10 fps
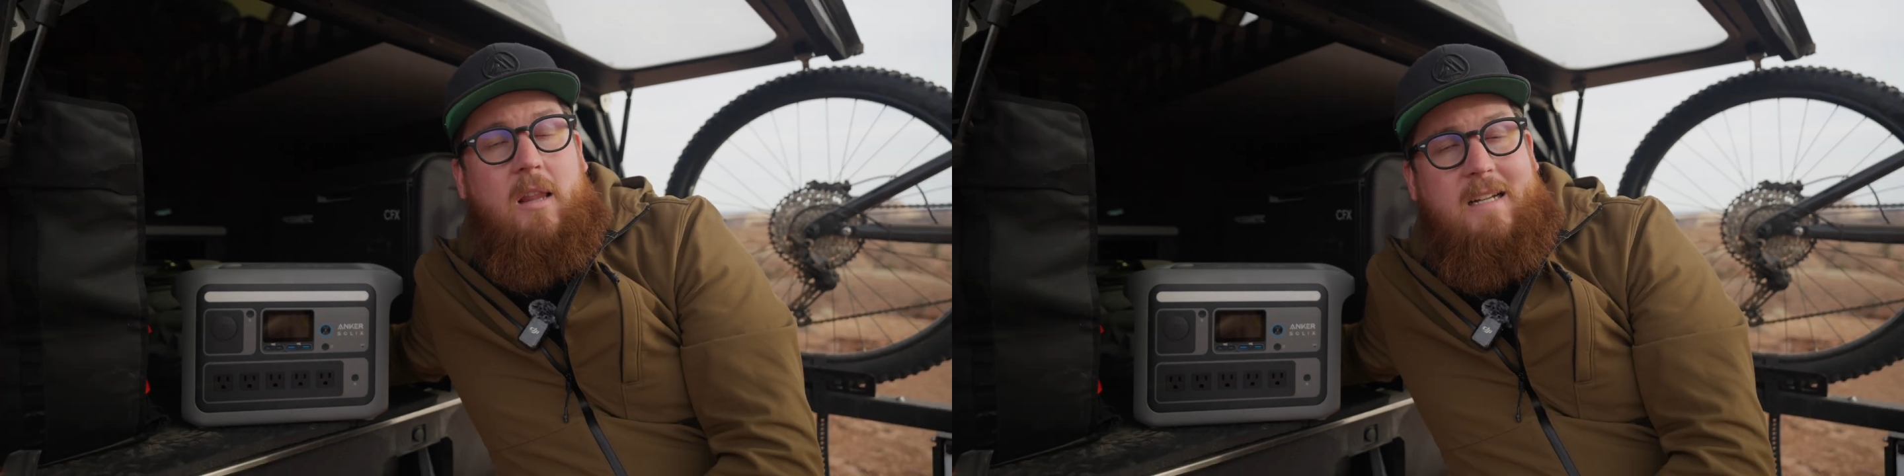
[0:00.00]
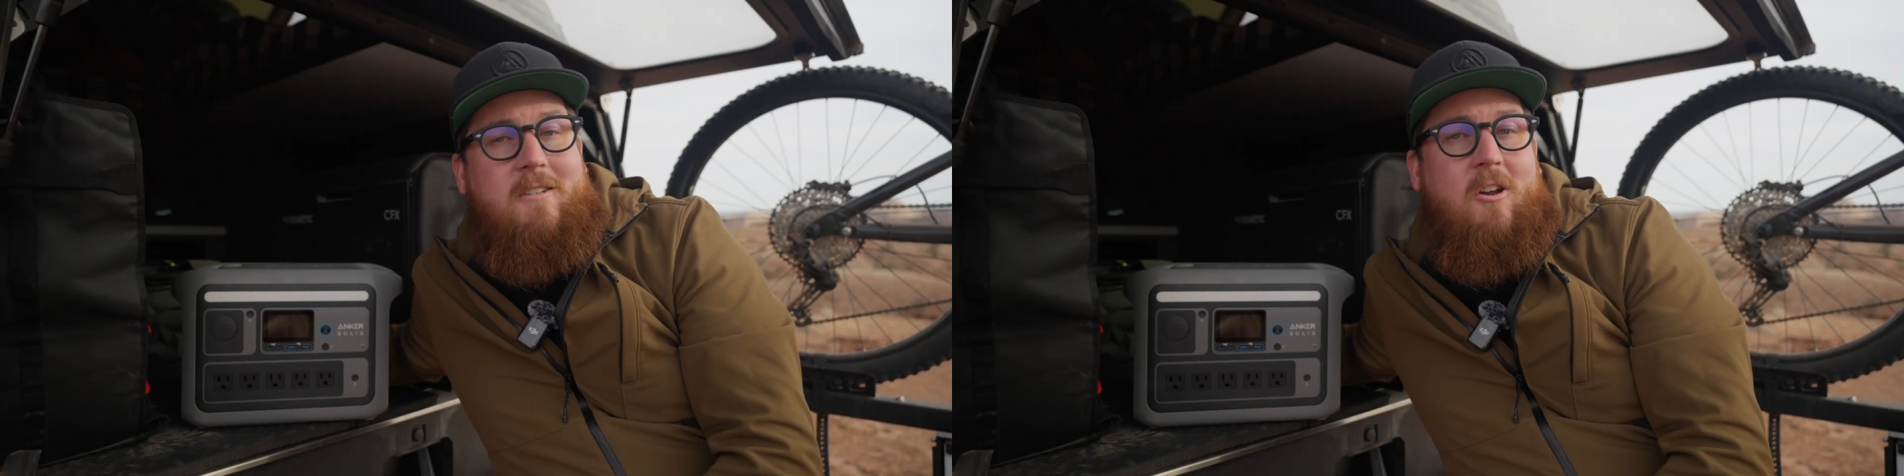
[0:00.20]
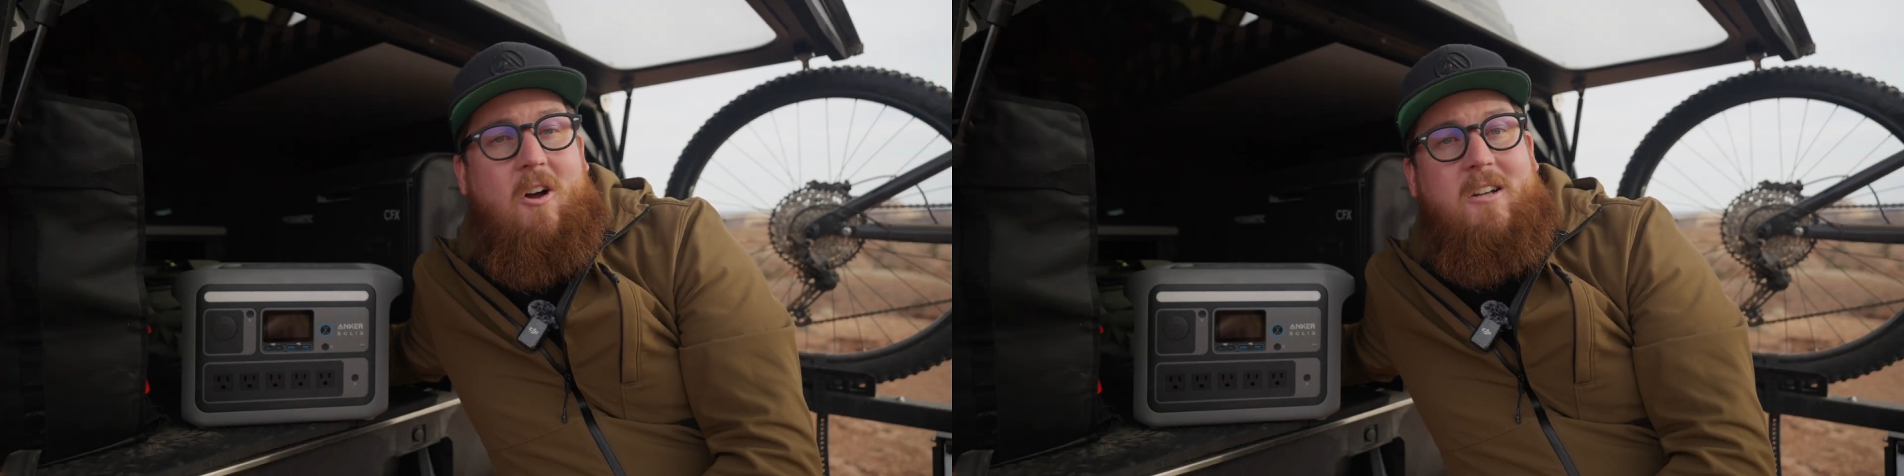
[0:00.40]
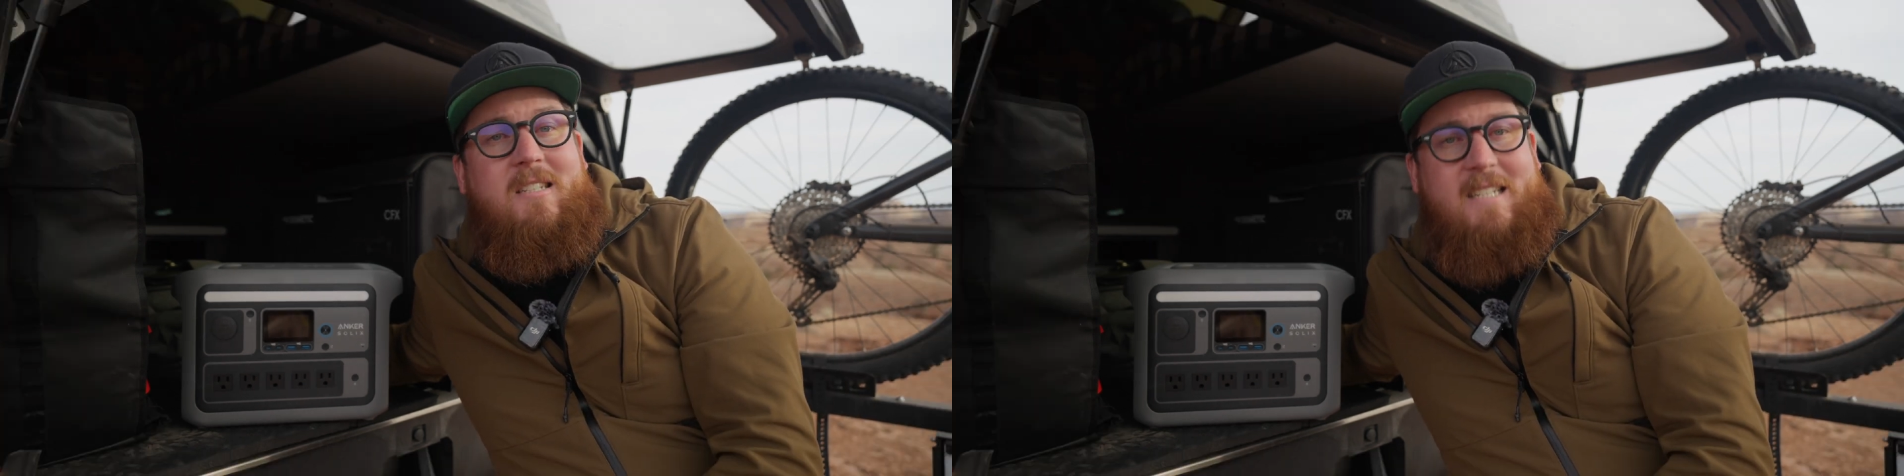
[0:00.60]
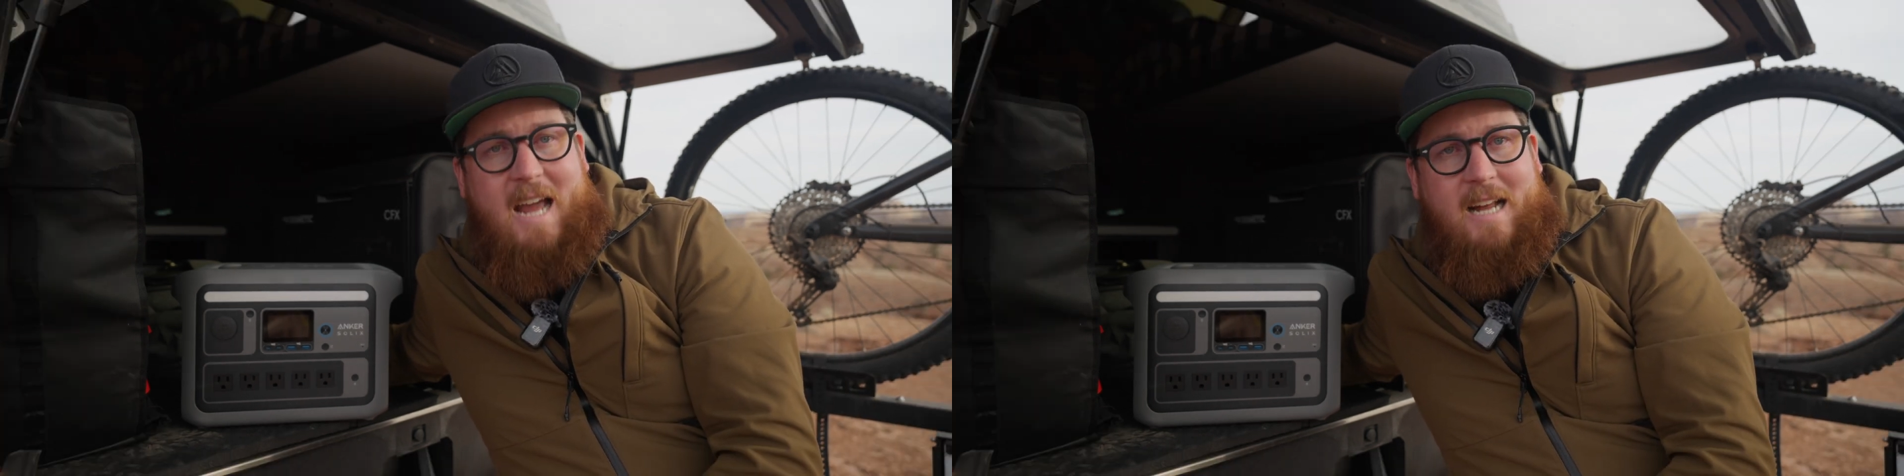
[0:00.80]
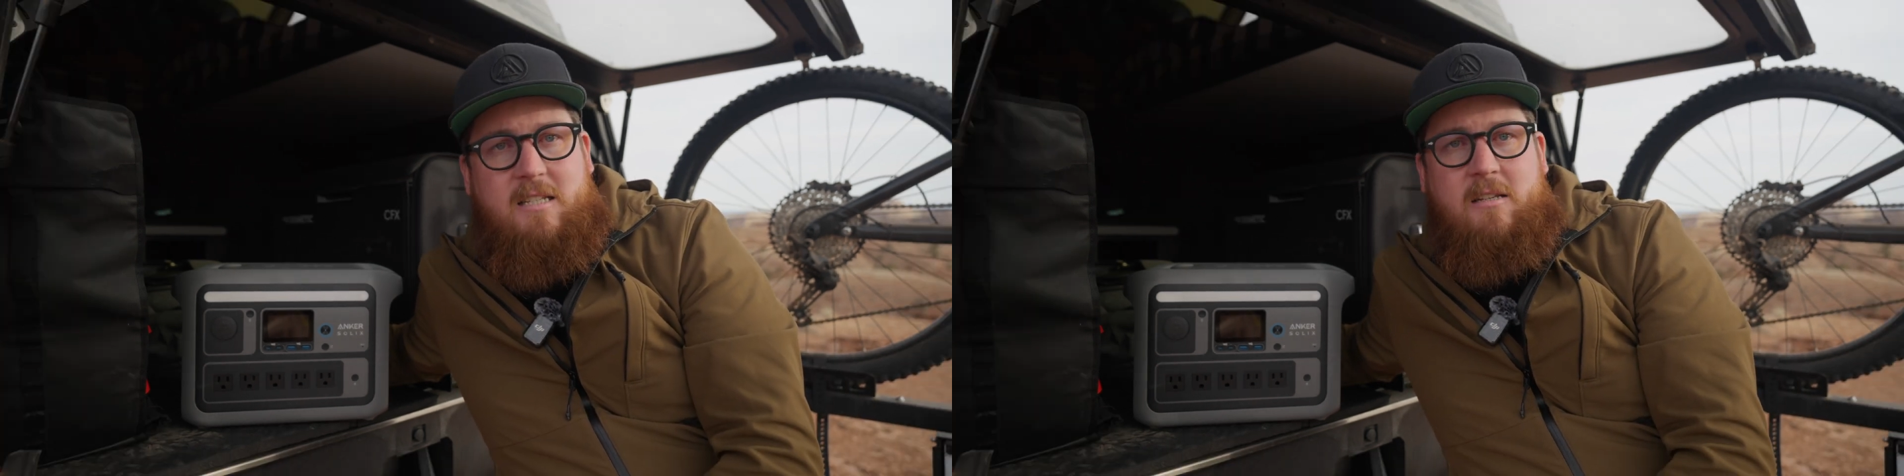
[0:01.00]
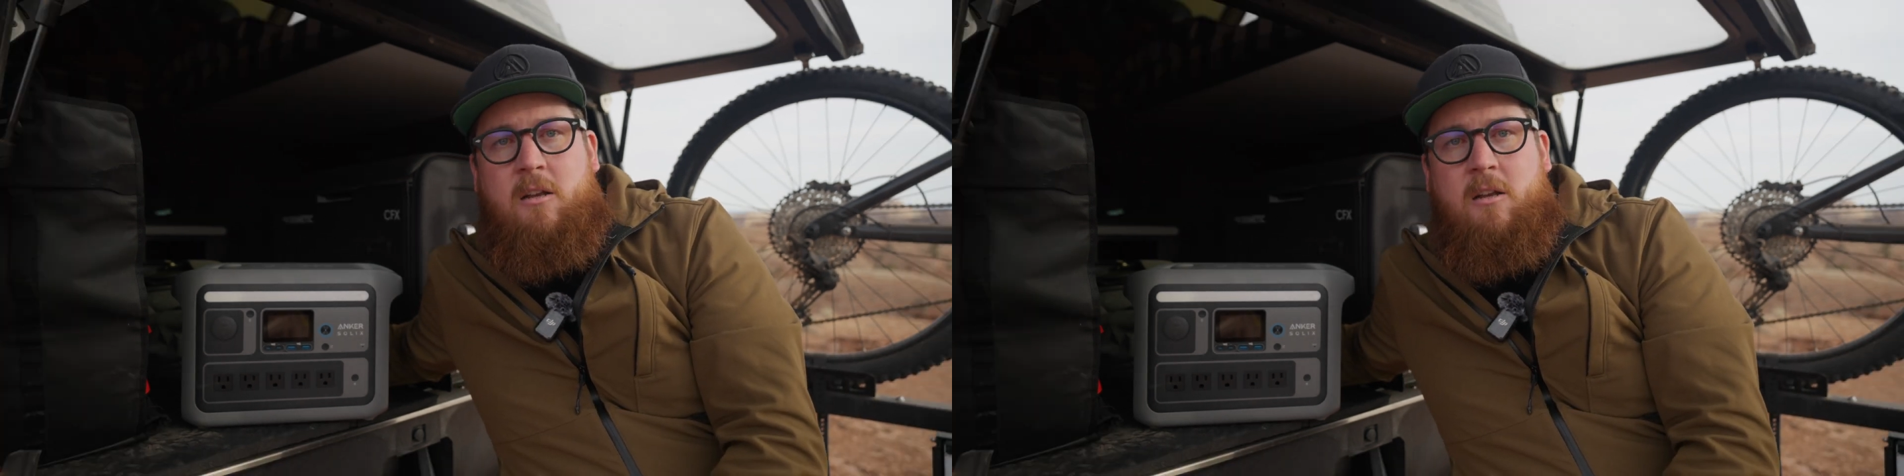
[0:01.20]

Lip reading: let's talk stats.